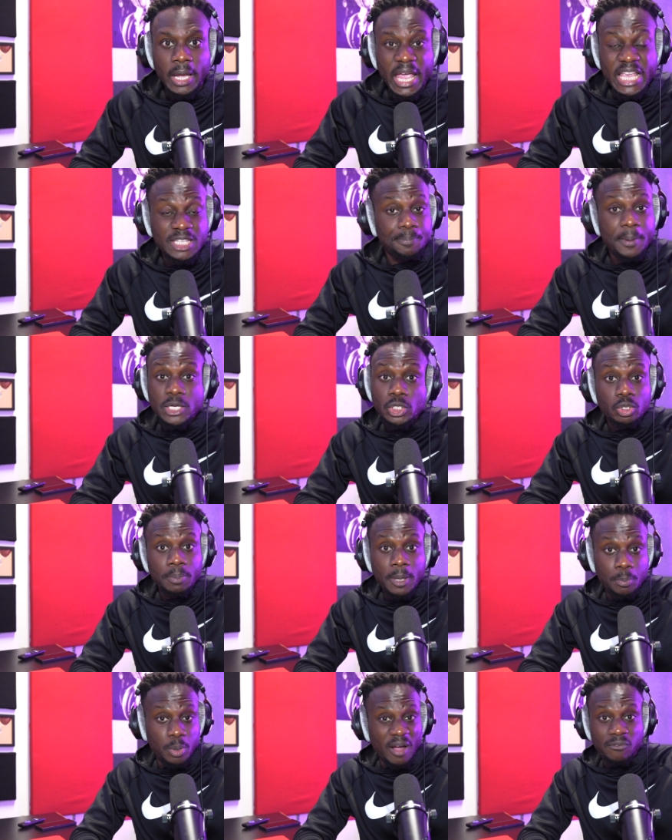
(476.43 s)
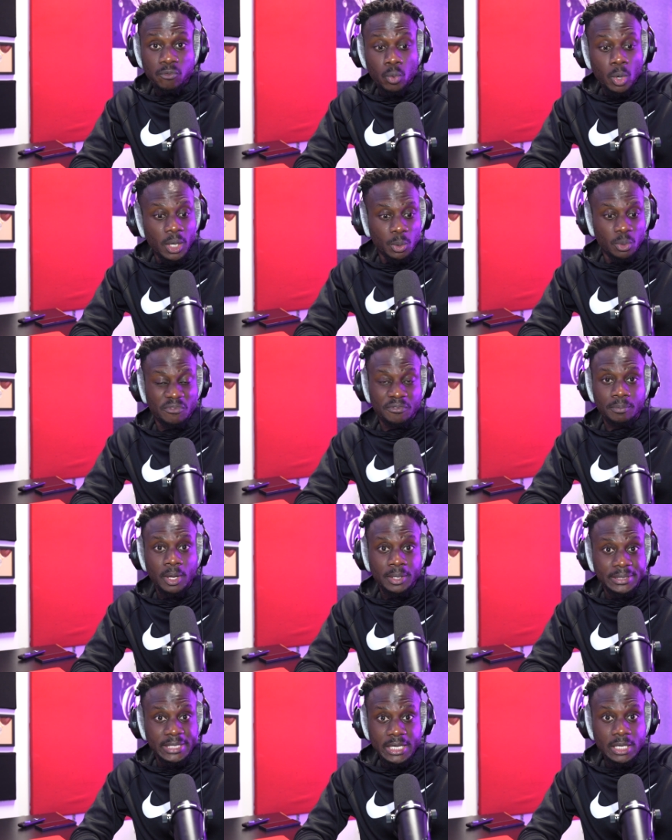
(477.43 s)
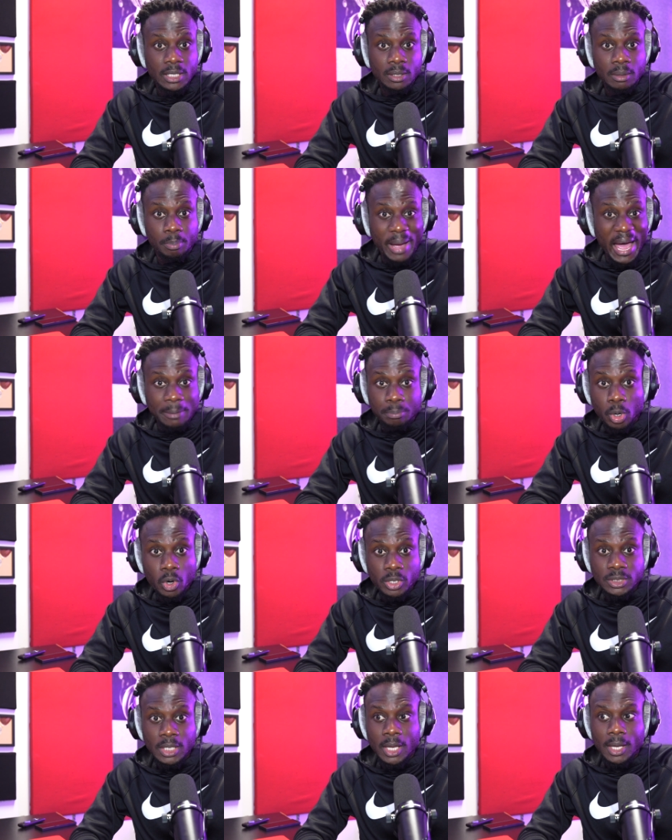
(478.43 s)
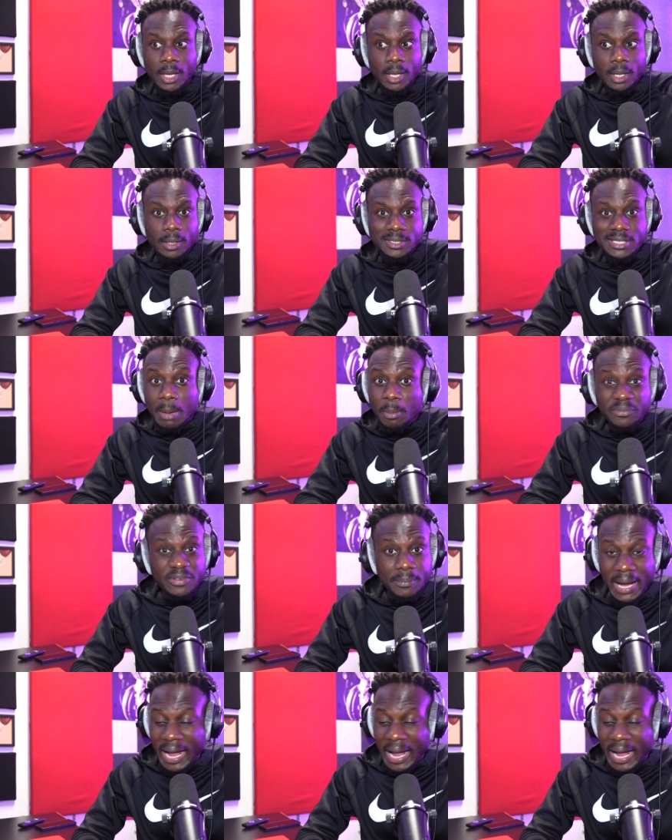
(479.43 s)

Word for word: Especially people I've worked with on Diddy, Bad Boys. Some of them are